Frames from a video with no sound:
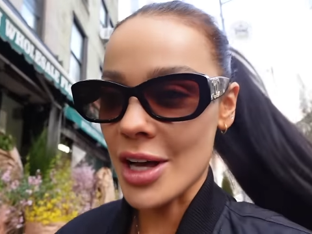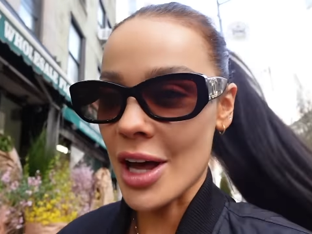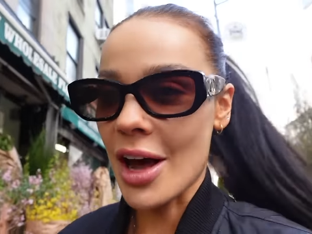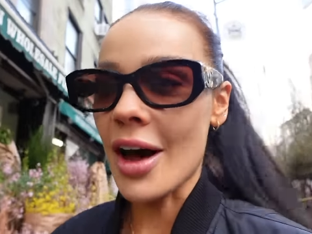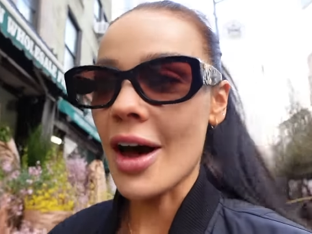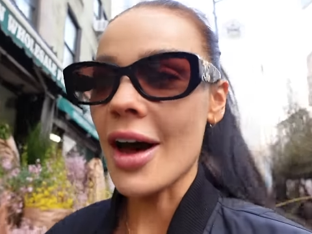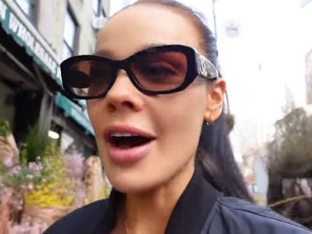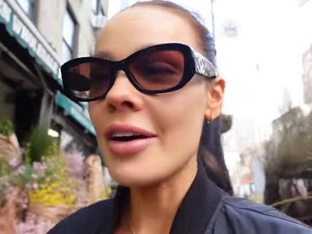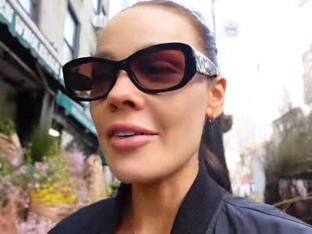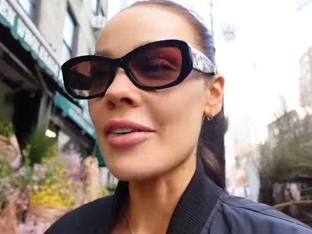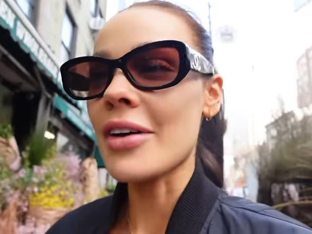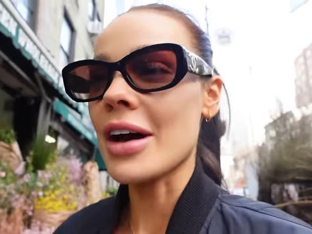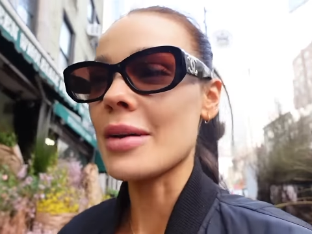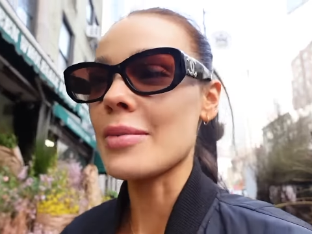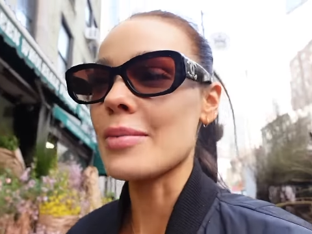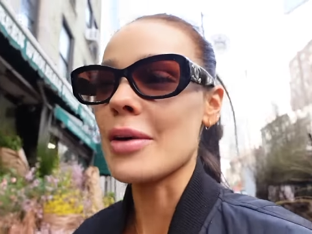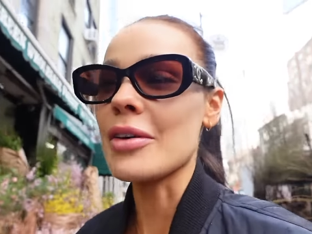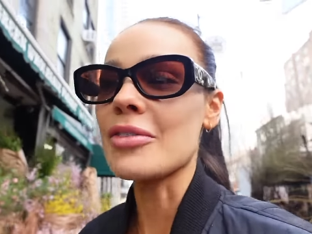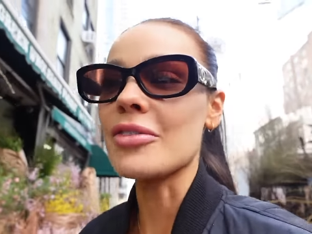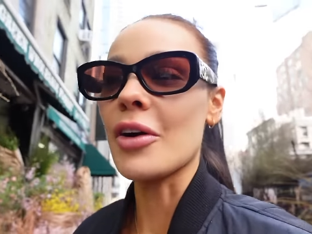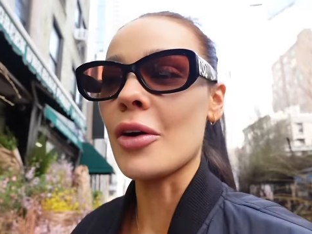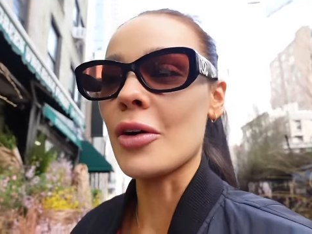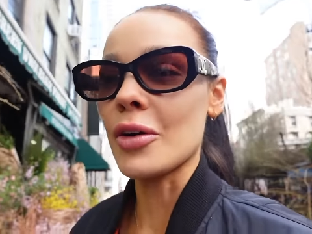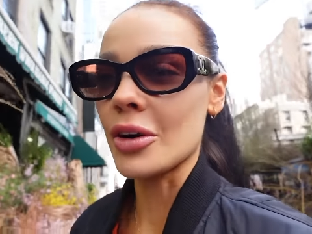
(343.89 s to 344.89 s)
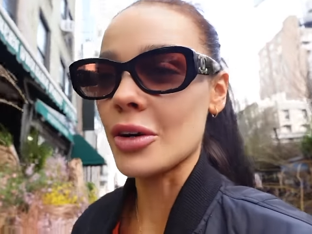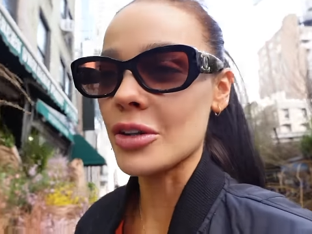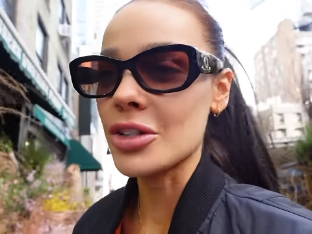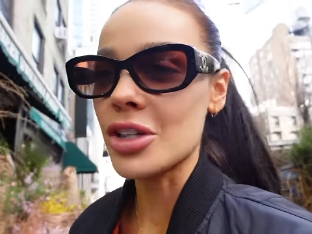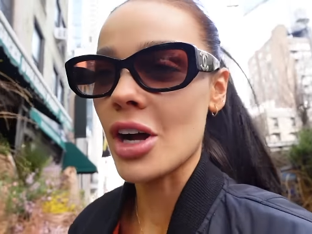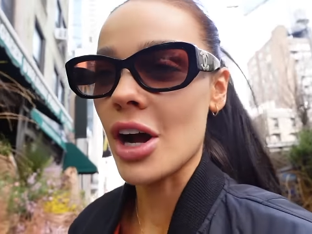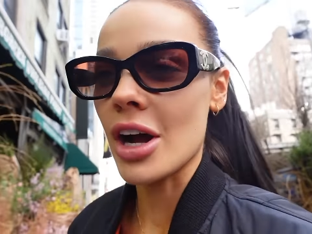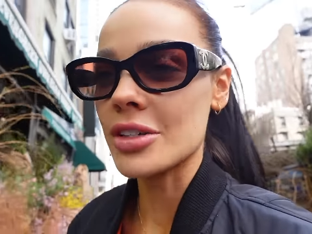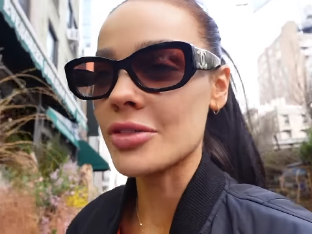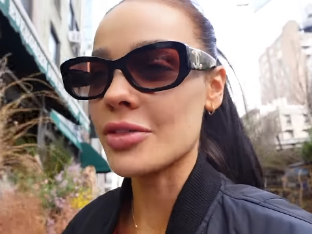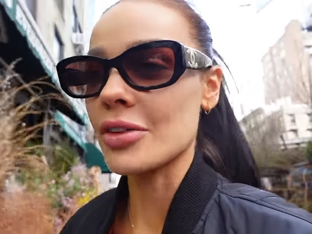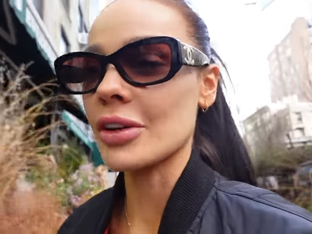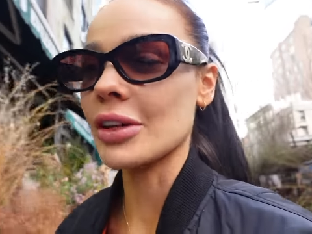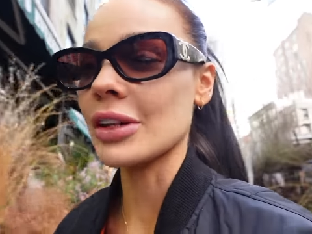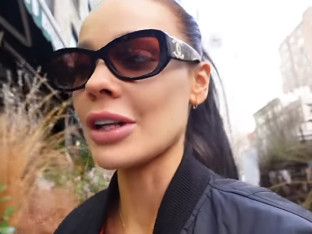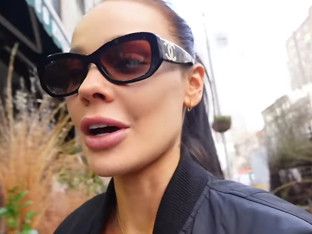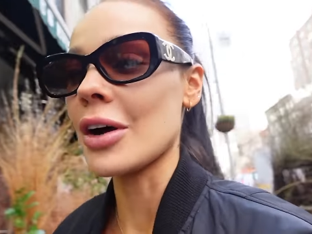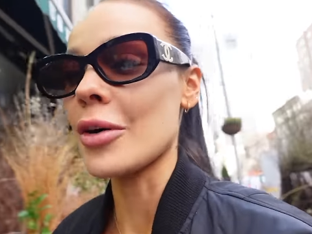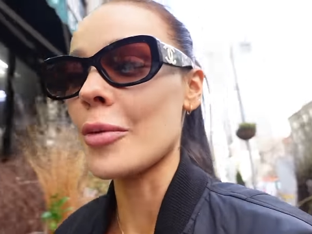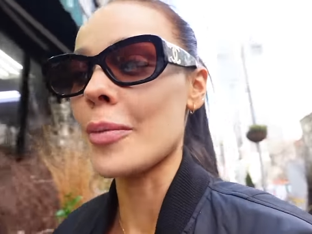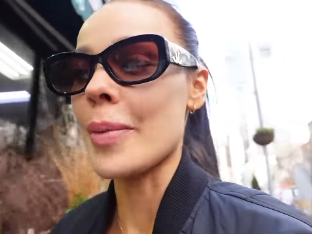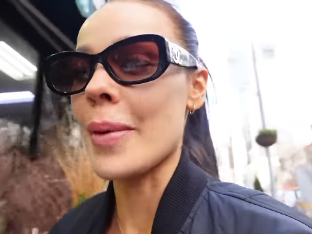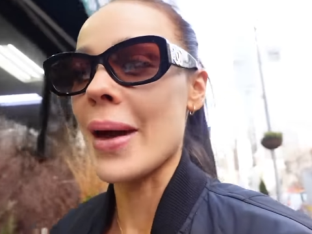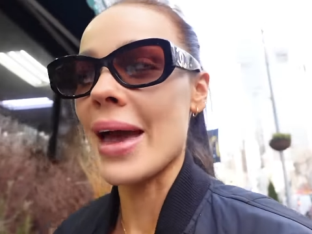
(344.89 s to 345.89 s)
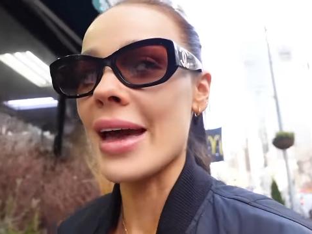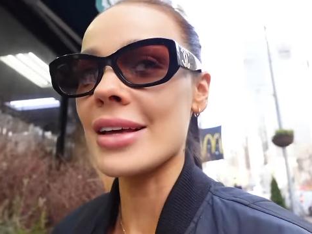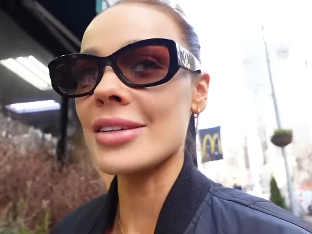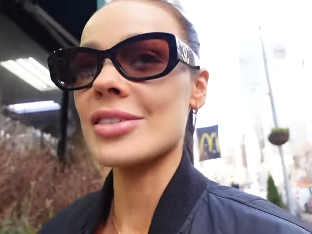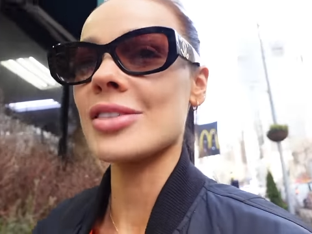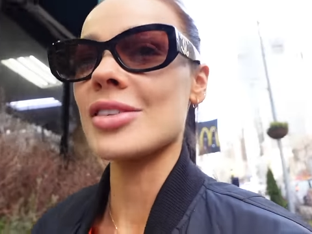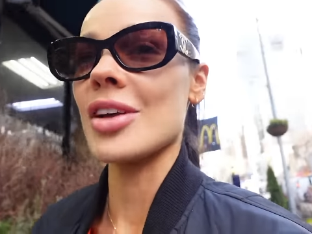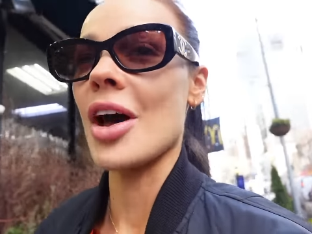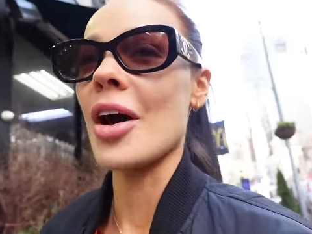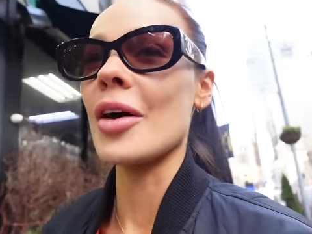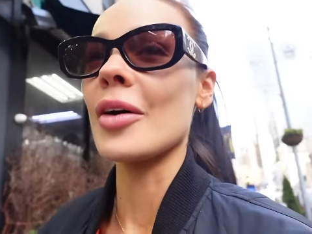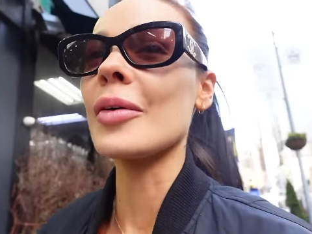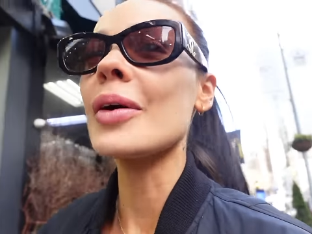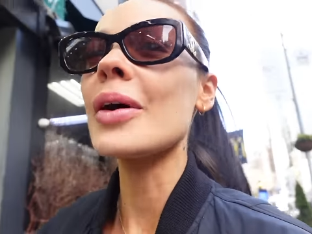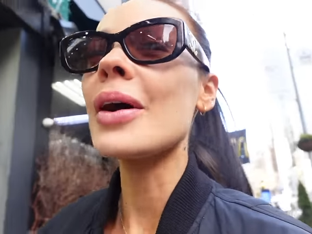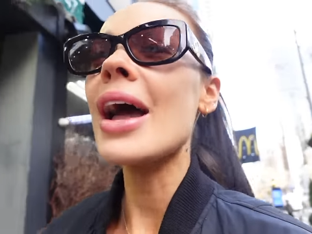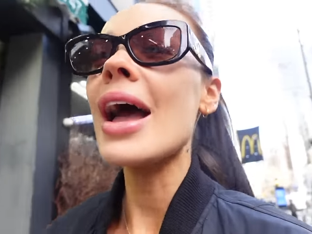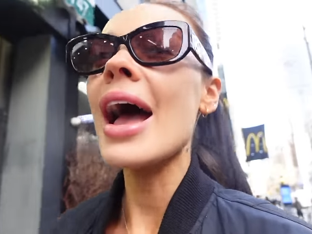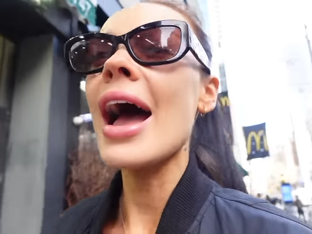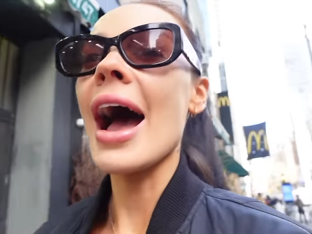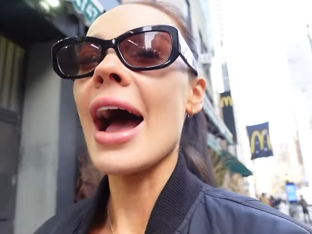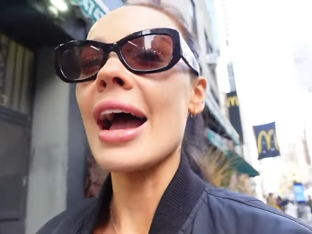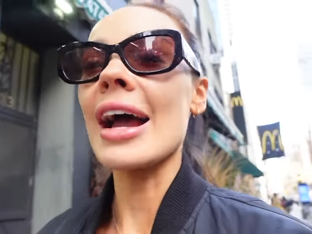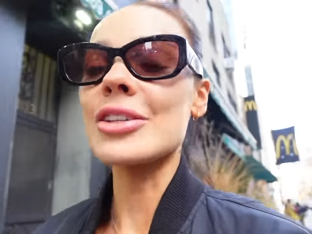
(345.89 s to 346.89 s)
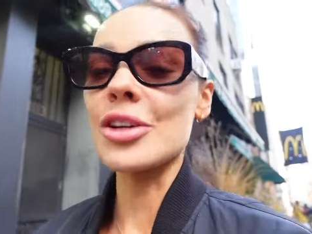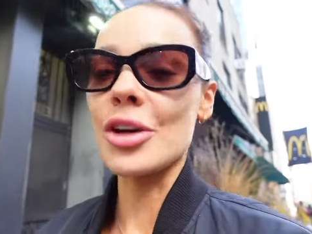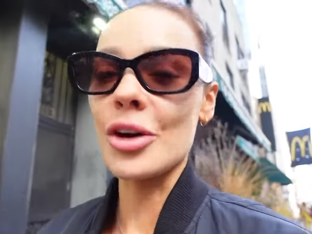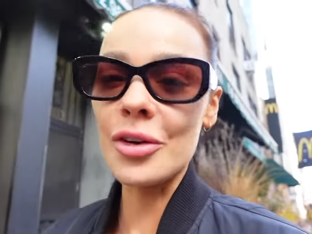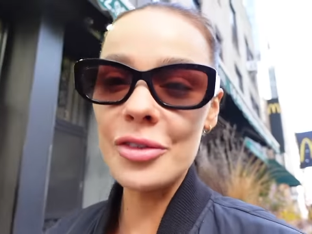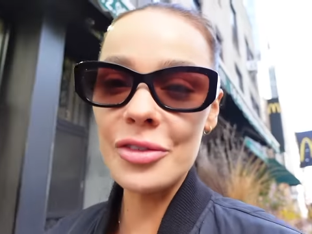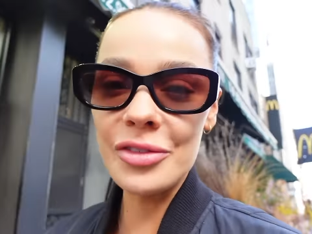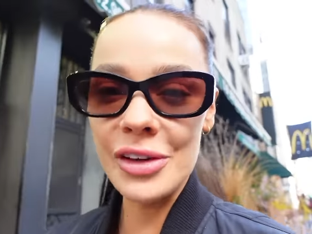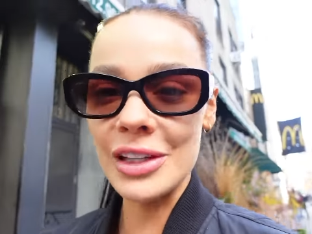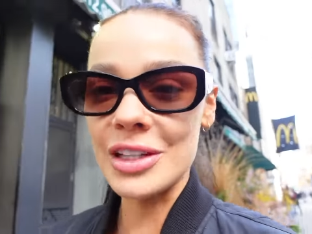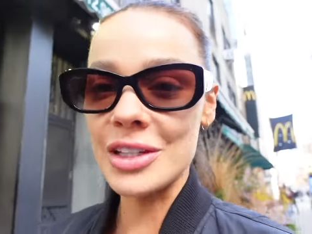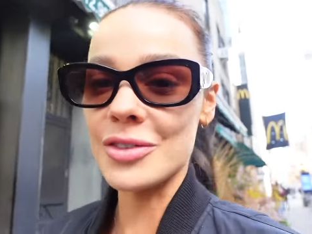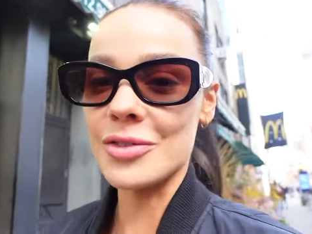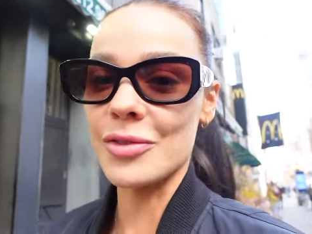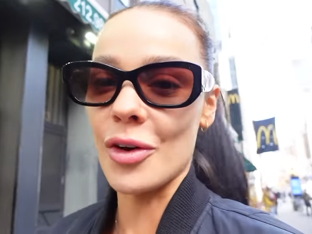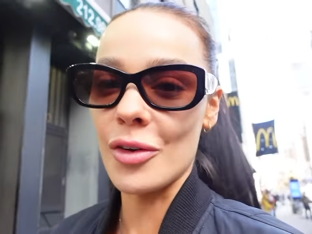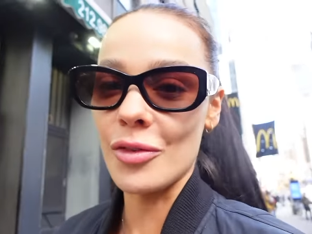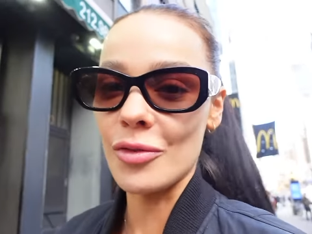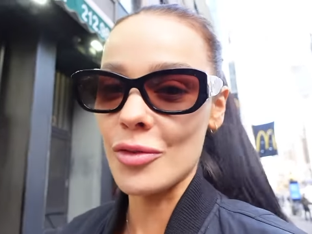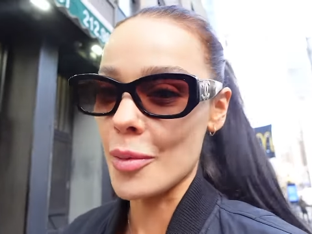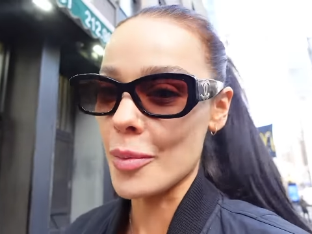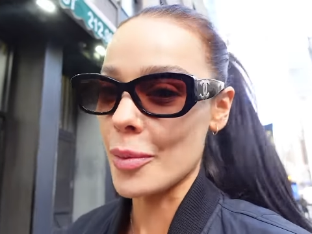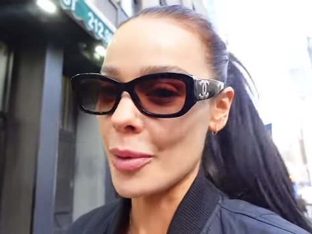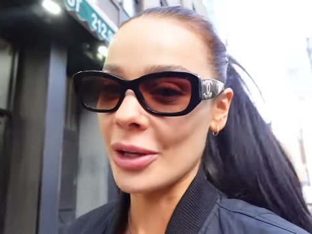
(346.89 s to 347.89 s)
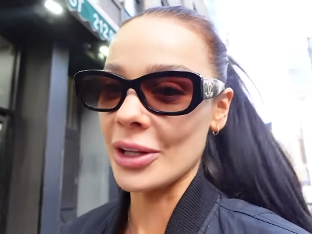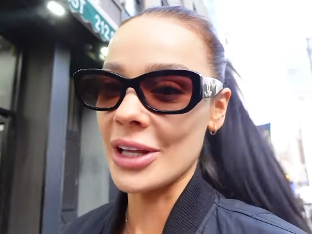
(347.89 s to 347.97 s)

I've had my phone on charge for a little bit, so I don't feel as vulnerable